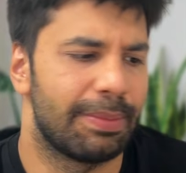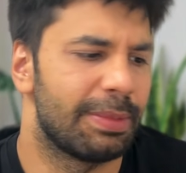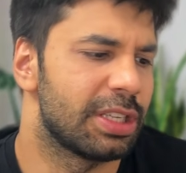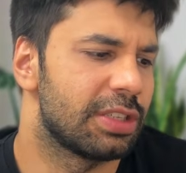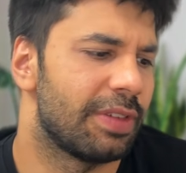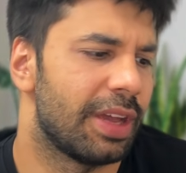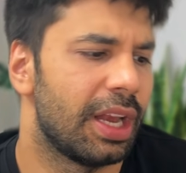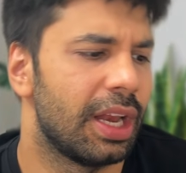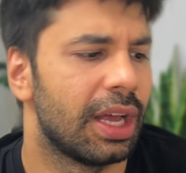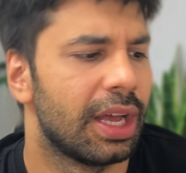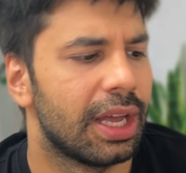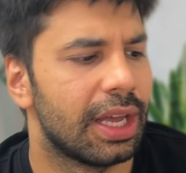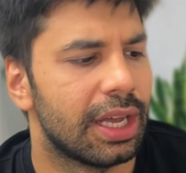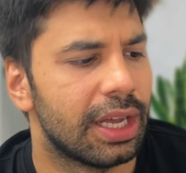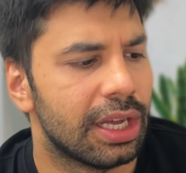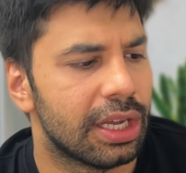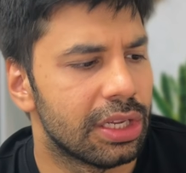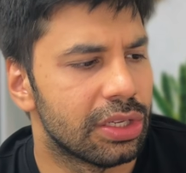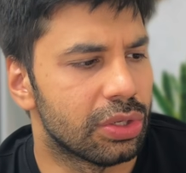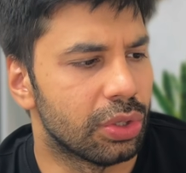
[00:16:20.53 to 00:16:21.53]
as well.
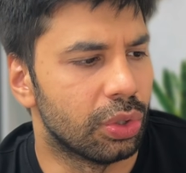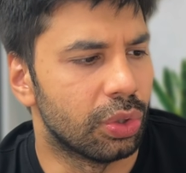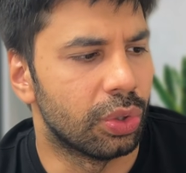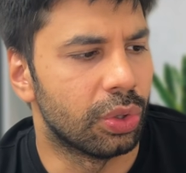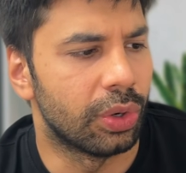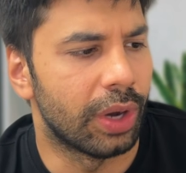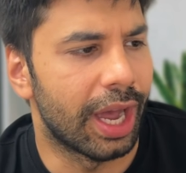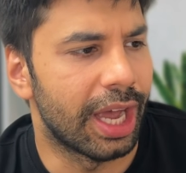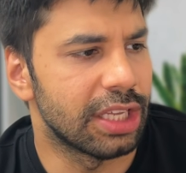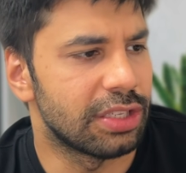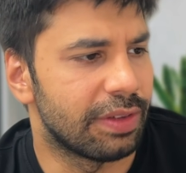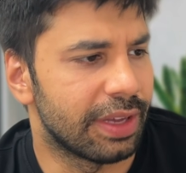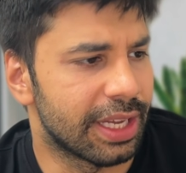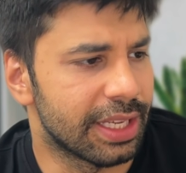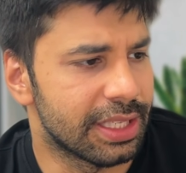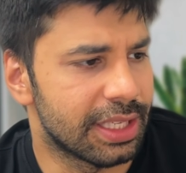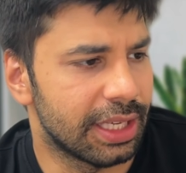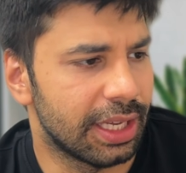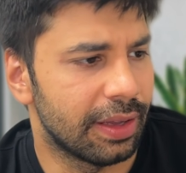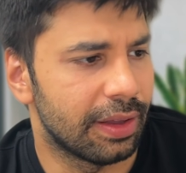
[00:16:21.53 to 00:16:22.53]
So as we can
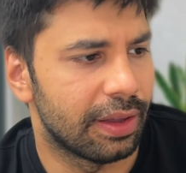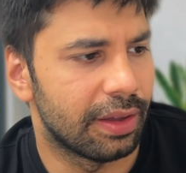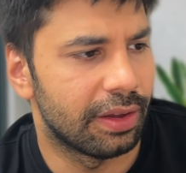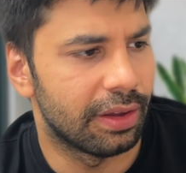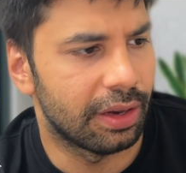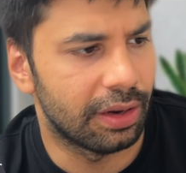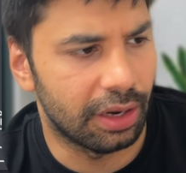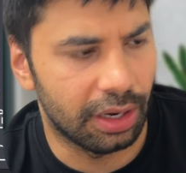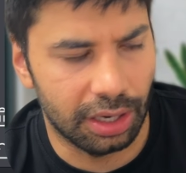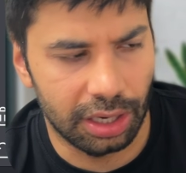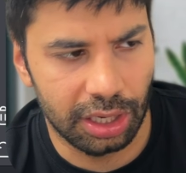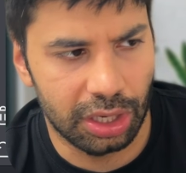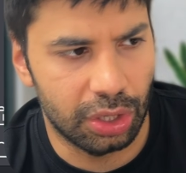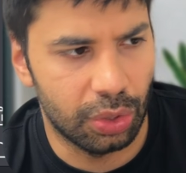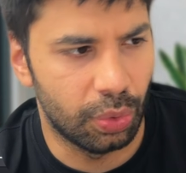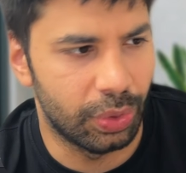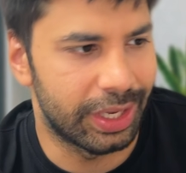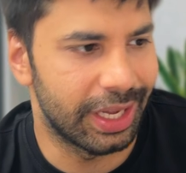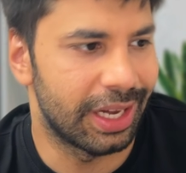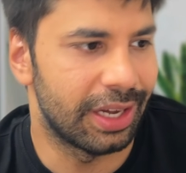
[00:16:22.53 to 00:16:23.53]
see,
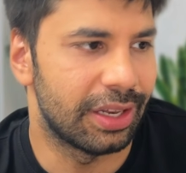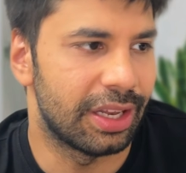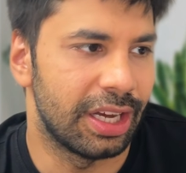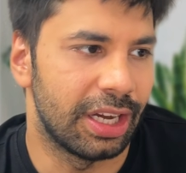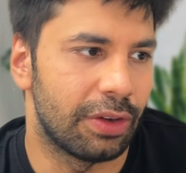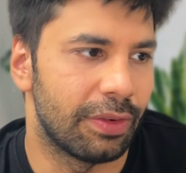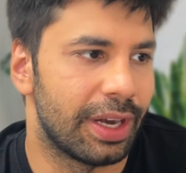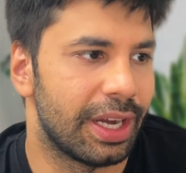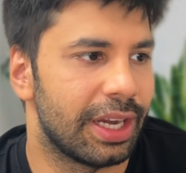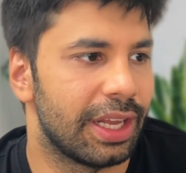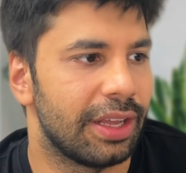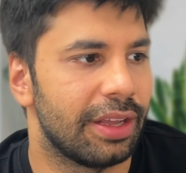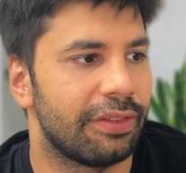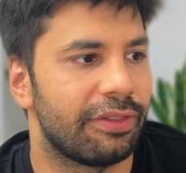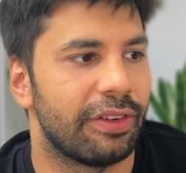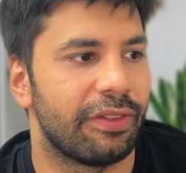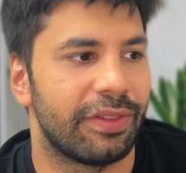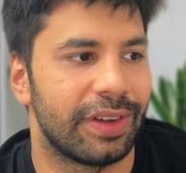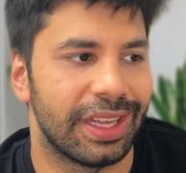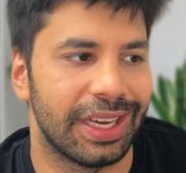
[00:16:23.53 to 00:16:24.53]
210, 320,
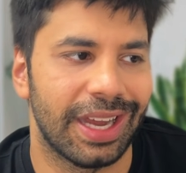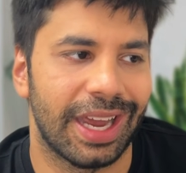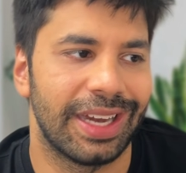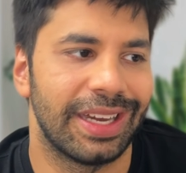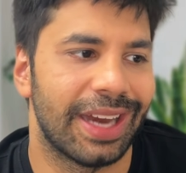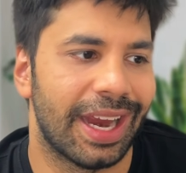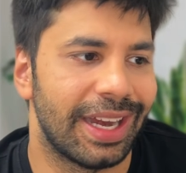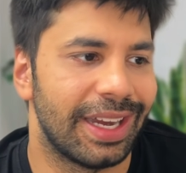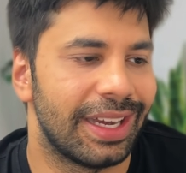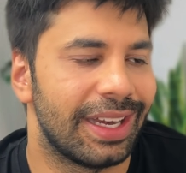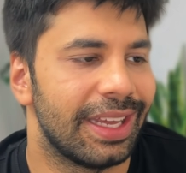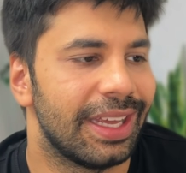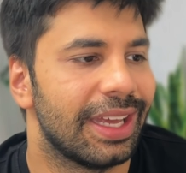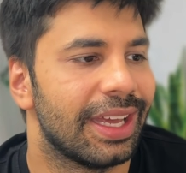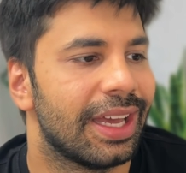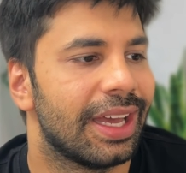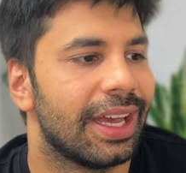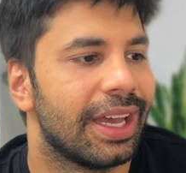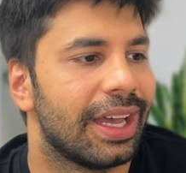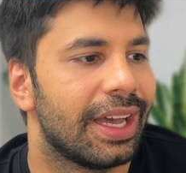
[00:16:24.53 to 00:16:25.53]
59, 90,
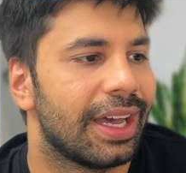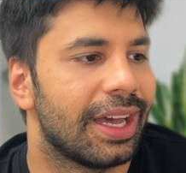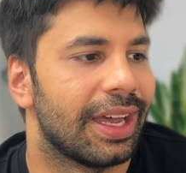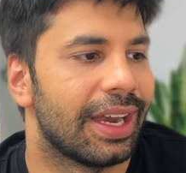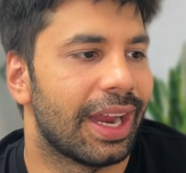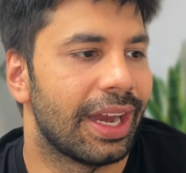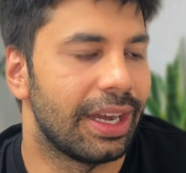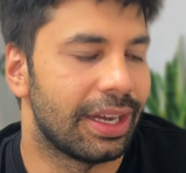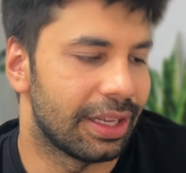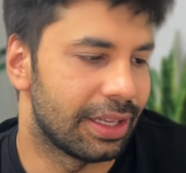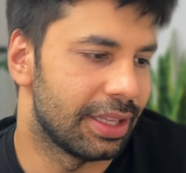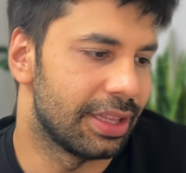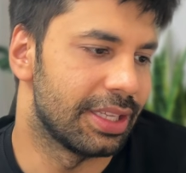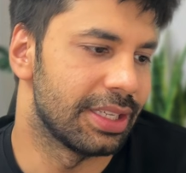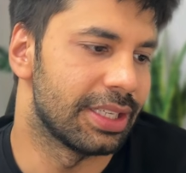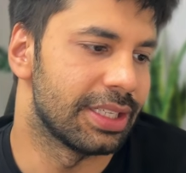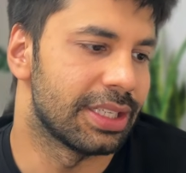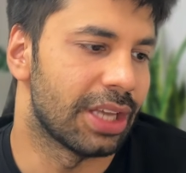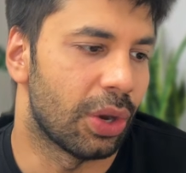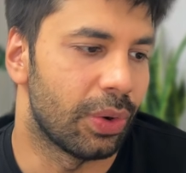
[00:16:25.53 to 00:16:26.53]
right? This
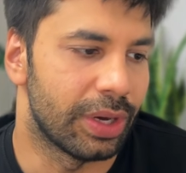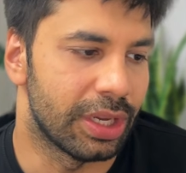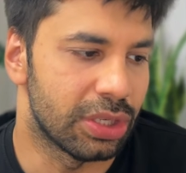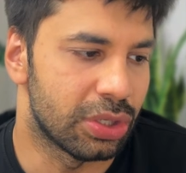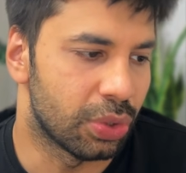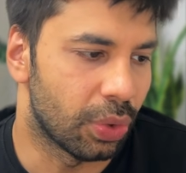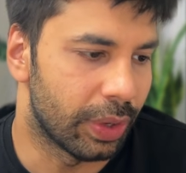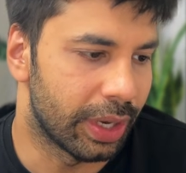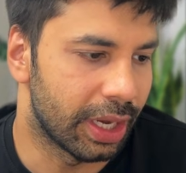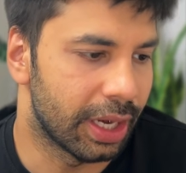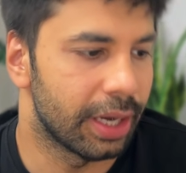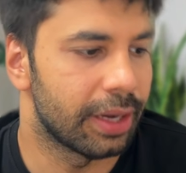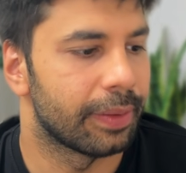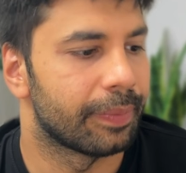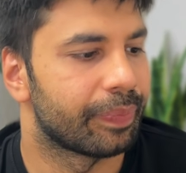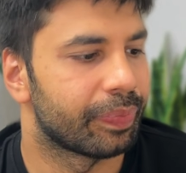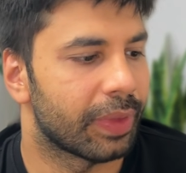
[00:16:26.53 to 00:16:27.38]
is how it is storing it.